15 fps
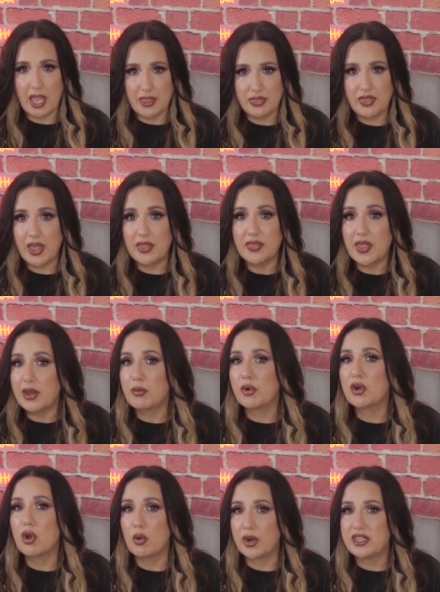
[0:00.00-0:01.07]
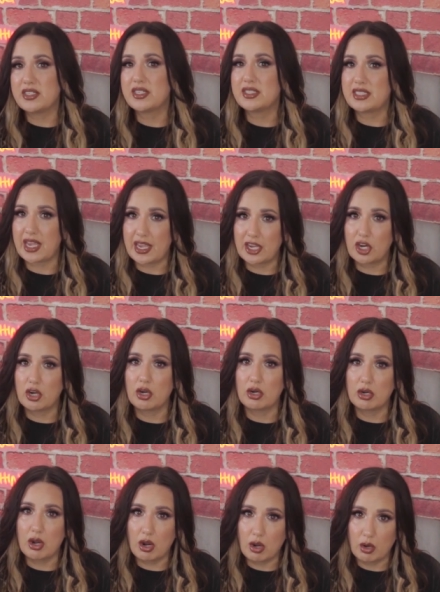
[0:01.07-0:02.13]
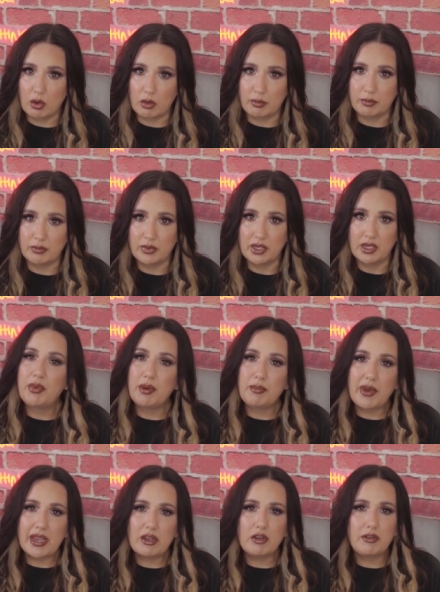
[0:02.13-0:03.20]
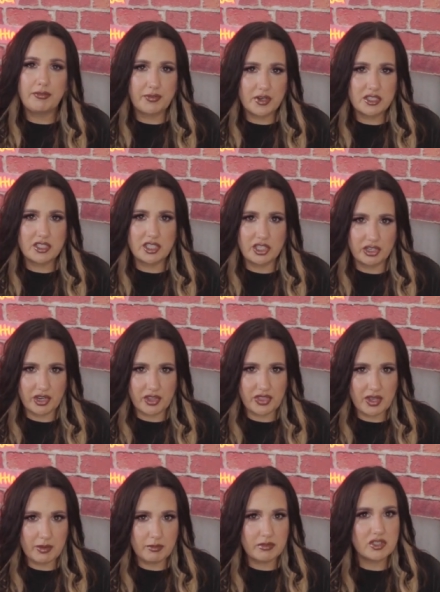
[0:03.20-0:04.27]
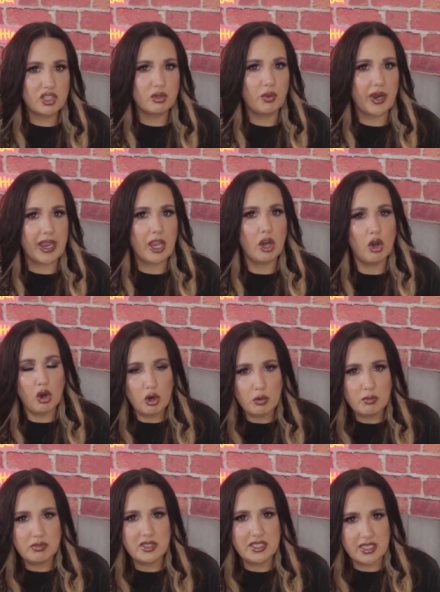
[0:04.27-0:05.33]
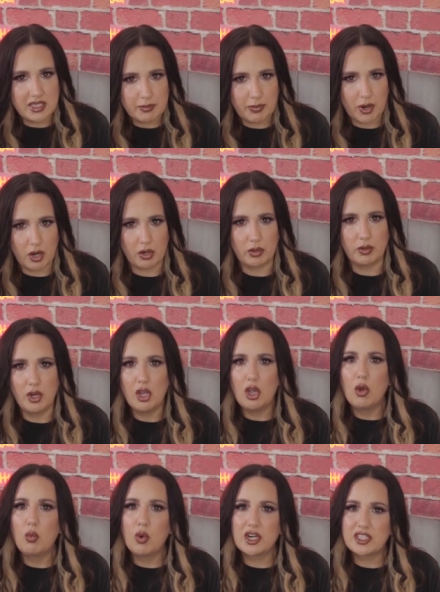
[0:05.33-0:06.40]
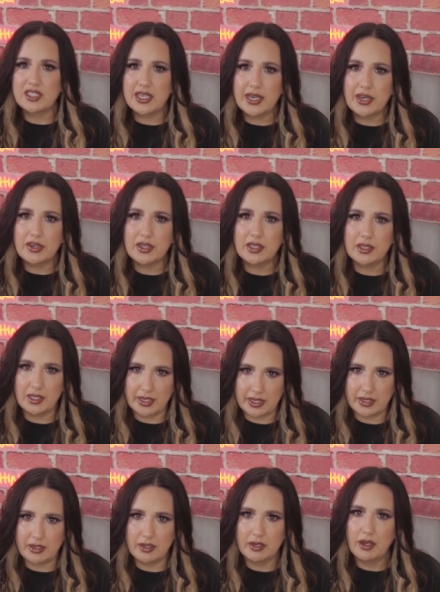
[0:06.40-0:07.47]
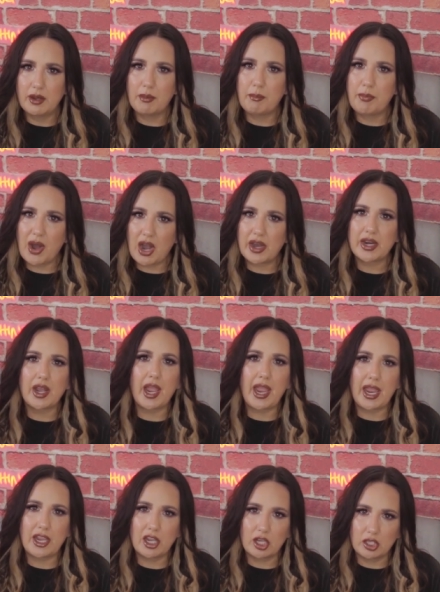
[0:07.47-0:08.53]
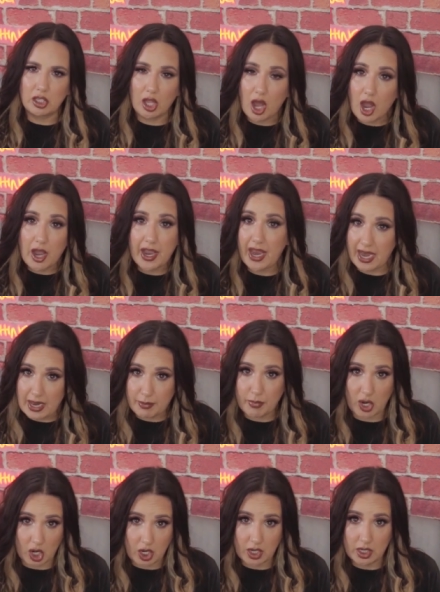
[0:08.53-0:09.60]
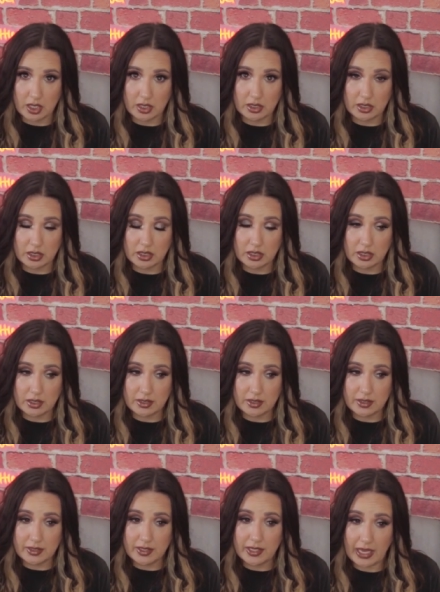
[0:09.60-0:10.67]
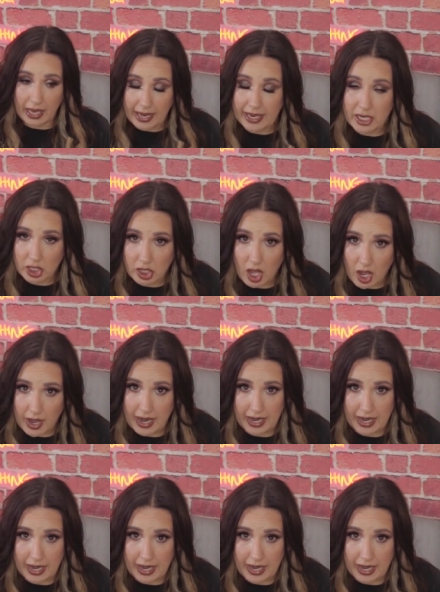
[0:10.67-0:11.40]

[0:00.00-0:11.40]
and then they were going to take her home. But Michael first took them to a Home Depot where Terry Lynn bought a claw hammer, a claw